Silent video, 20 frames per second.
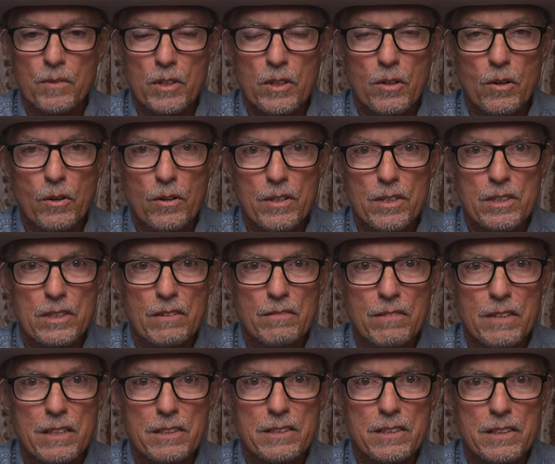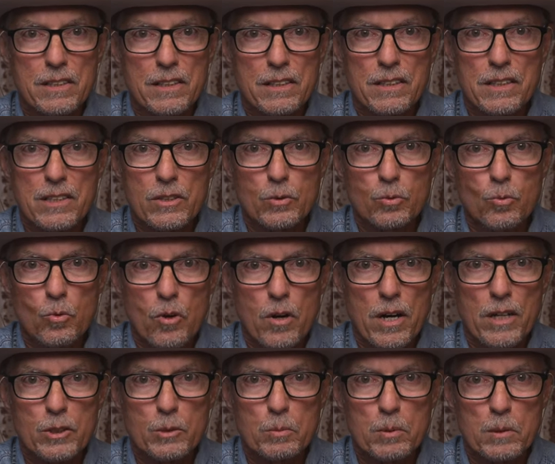go to these events, and at least
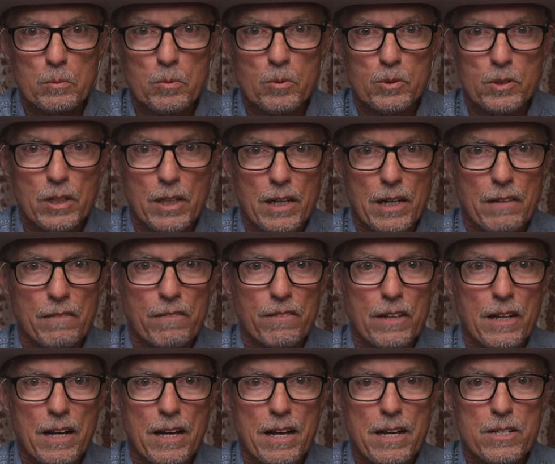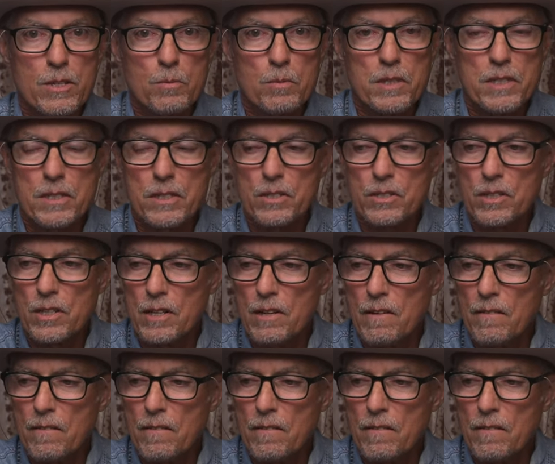watch people tie flies, because